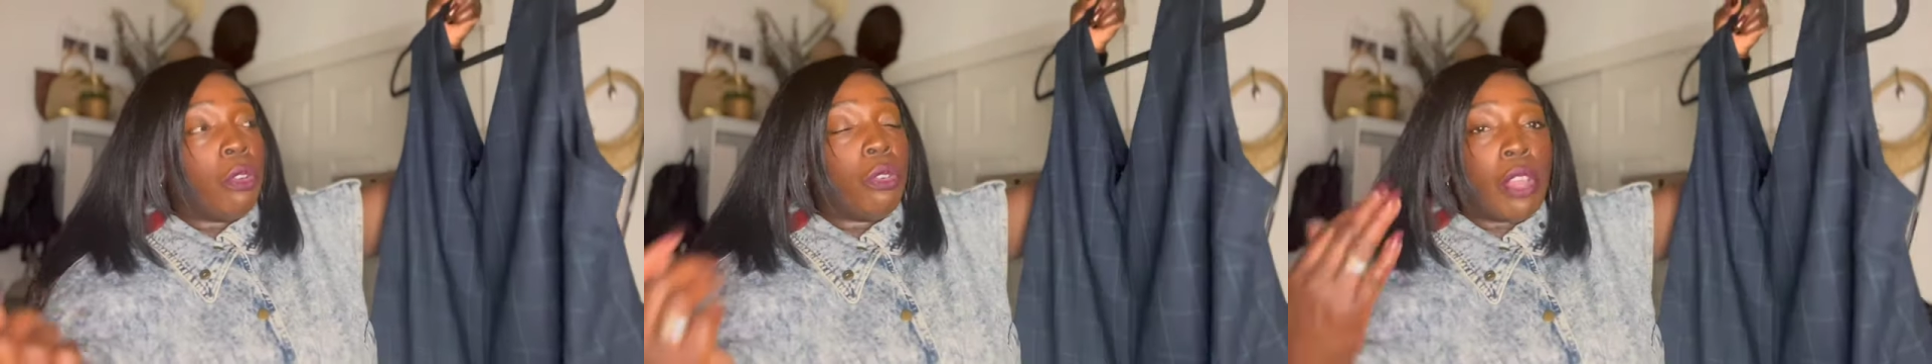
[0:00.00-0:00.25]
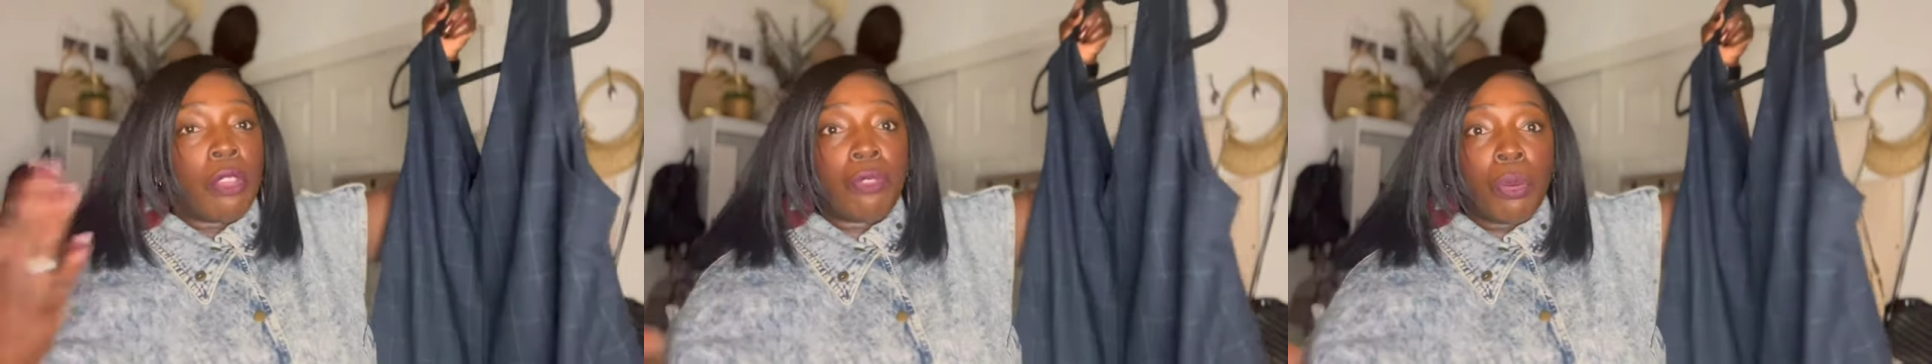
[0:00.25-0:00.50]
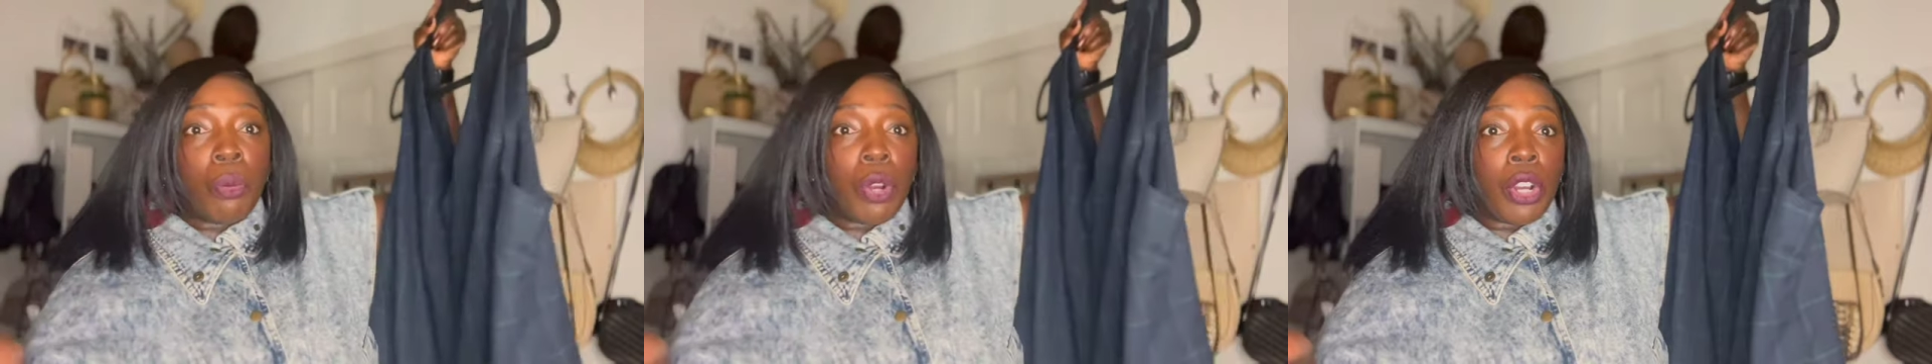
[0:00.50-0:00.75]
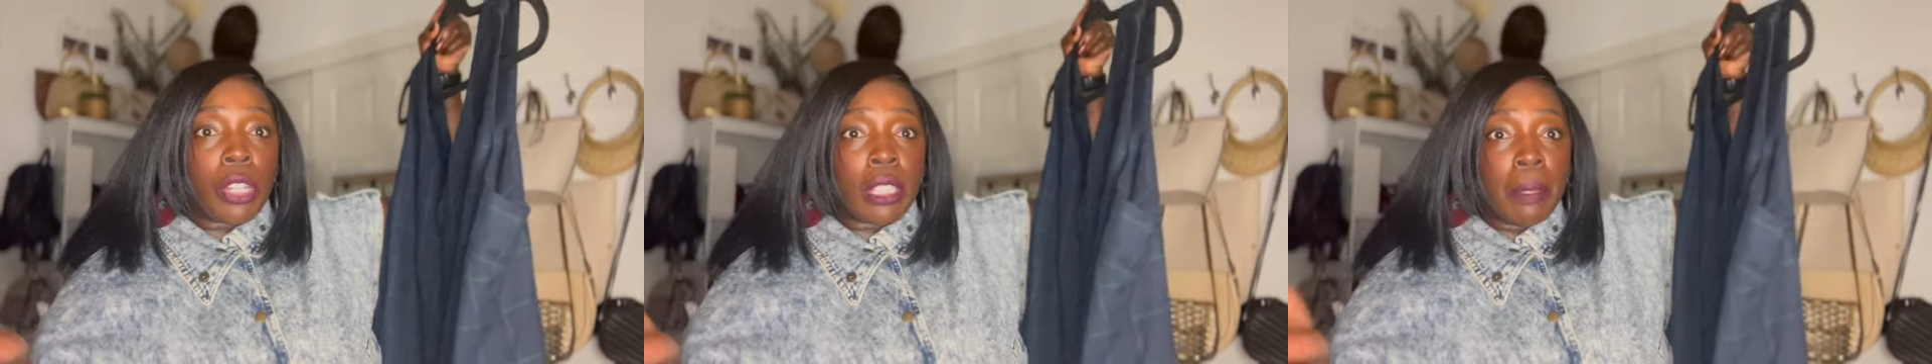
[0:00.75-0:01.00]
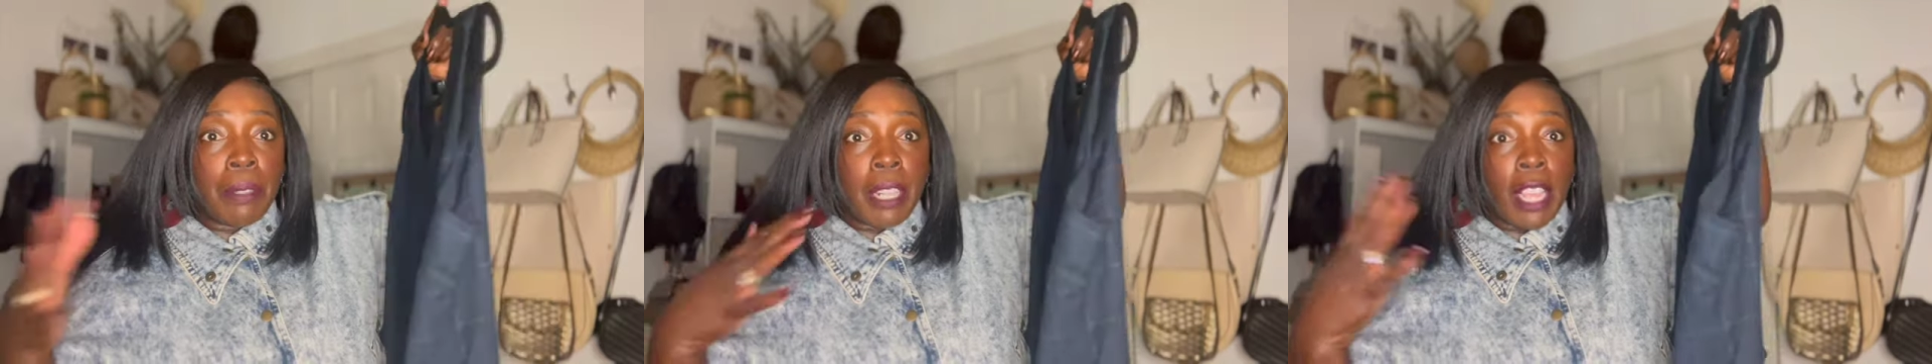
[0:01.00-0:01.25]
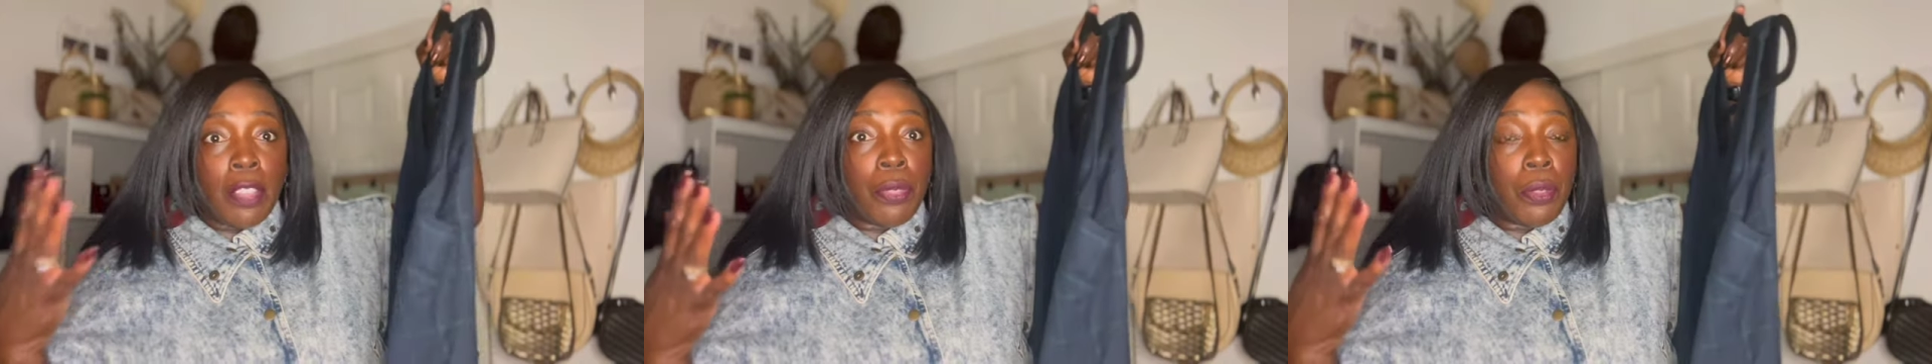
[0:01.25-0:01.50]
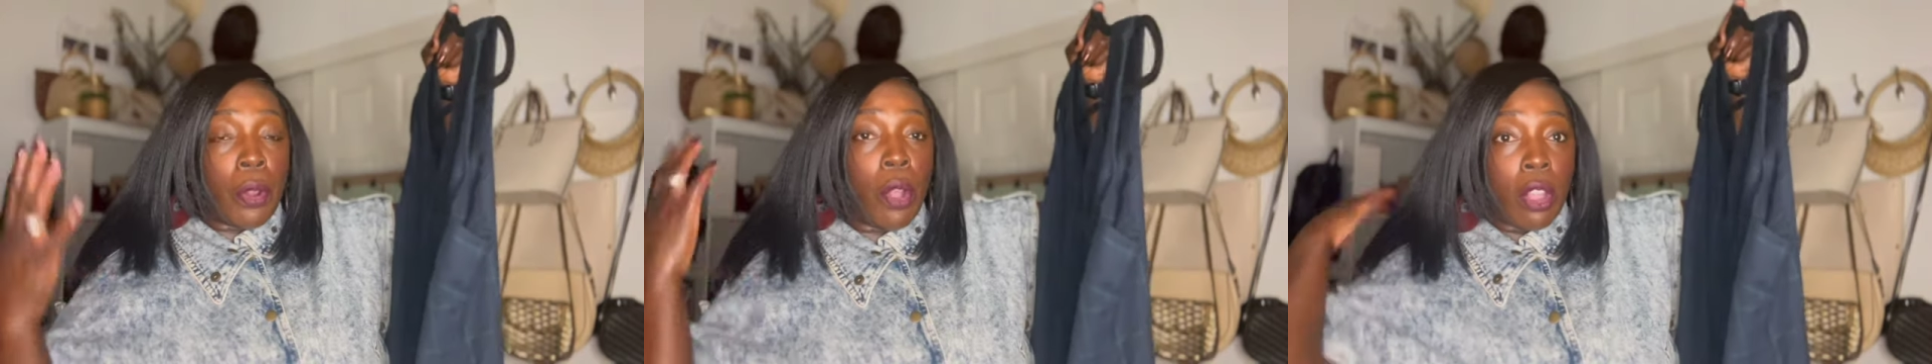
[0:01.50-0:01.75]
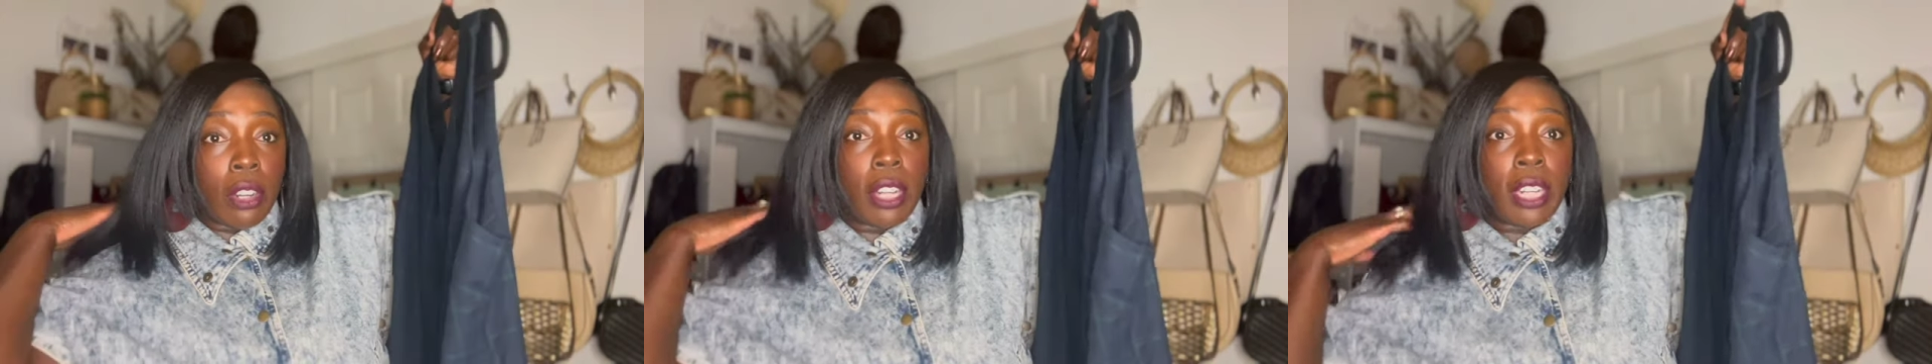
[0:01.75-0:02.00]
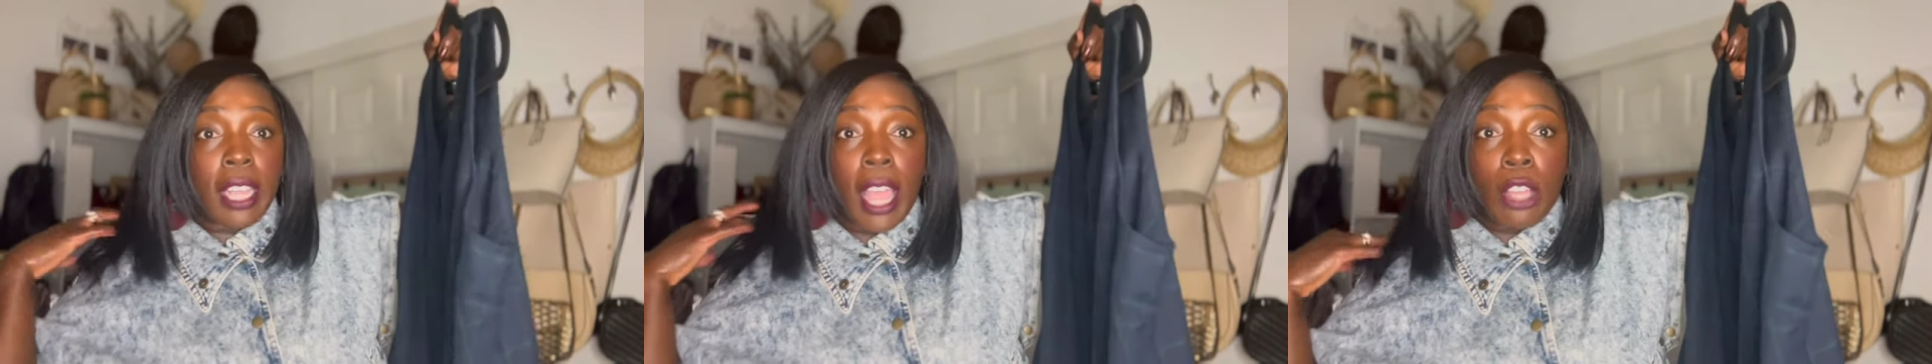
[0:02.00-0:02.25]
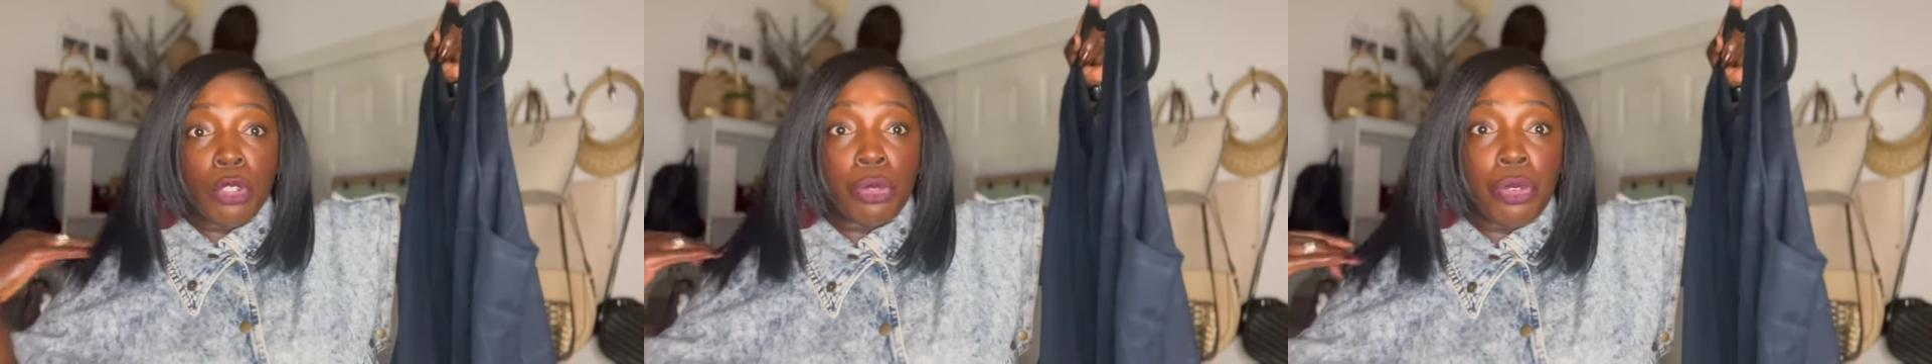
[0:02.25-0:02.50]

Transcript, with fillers: great for work, something I could throw on on a casual